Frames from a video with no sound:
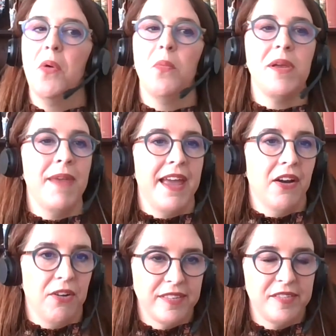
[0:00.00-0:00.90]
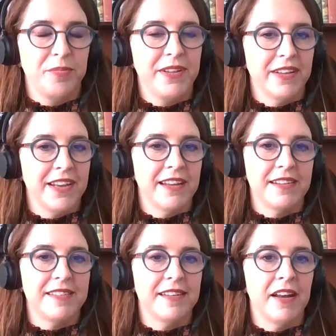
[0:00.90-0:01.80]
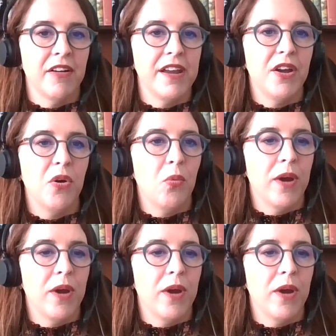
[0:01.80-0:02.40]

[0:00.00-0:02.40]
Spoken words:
We may also be looking at a scenario